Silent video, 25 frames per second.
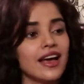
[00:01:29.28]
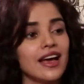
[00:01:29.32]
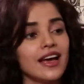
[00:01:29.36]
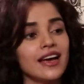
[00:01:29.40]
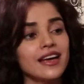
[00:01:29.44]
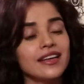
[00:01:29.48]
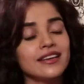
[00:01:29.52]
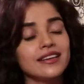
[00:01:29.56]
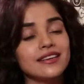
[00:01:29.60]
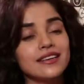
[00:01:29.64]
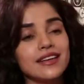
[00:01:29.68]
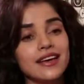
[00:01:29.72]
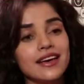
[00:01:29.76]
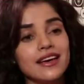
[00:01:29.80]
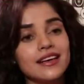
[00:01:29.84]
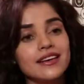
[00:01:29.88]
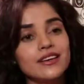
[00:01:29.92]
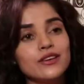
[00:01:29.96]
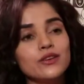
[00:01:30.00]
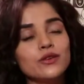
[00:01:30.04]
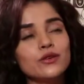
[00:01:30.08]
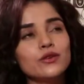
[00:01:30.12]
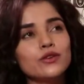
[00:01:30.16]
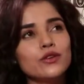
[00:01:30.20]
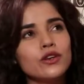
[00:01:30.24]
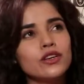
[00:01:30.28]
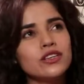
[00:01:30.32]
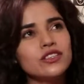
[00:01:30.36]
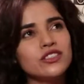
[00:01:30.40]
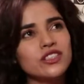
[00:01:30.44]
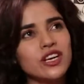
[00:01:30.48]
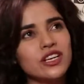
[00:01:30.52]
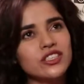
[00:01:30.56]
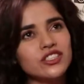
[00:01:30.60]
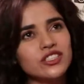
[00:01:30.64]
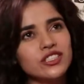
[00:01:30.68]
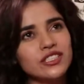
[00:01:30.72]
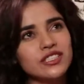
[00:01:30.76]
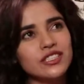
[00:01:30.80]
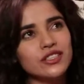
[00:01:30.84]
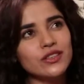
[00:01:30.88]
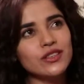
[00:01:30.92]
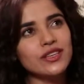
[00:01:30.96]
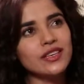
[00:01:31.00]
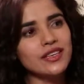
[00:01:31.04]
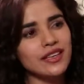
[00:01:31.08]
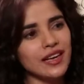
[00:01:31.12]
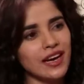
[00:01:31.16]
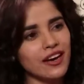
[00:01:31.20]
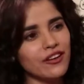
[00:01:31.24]
And and no, not judging. They're
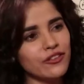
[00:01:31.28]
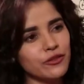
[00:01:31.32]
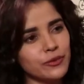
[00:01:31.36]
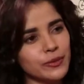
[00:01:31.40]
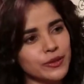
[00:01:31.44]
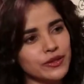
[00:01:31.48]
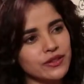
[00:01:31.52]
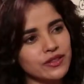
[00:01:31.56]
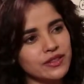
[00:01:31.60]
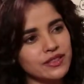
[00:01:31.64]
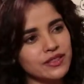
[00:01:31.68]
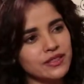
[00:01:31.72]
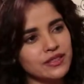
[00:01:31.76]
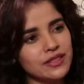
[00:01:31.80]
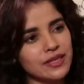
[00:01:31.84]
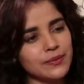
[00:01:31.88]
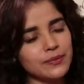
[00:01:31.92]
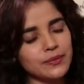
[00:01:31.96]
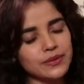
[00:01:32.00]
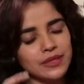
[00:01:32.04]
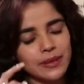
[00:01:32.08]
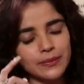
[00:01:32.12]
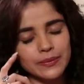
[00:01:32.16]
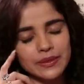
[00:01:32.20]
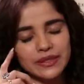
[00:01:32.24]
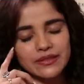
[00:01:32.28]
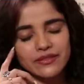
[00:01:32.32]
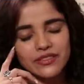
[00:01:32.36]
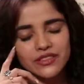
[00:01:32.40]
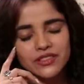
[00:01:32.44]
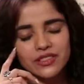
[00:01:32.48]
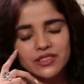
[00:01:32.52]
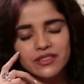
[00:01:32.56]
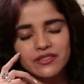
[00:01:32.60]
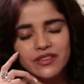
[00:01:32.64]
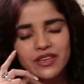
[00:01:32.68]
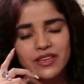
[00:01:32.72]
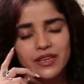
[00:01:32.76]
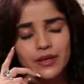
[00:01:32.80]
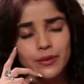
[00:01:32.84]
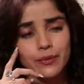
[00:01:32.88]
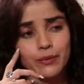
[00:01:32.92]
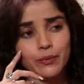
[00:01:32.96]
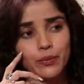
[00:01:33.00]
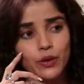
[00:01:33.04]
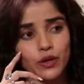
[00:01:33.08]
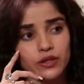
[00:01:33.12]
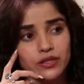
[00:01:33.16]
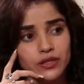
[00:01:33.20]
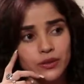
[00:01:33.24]
gonna laugh because okay. it's some something which is very
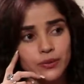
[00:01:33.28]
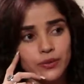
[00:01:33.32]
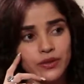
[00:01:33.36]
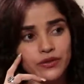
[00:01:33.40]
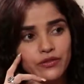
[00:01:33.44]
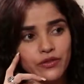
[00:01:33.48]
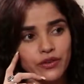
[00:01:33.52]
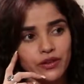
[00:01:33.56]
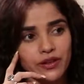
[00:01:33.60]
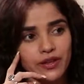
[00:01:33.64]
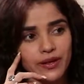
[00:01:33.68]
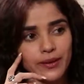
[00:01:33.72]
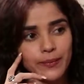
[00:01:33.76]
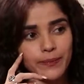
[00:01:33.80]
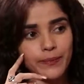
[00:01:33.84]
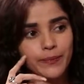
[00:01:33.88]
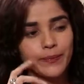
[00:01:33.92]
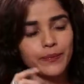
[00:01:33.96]
impossible for them.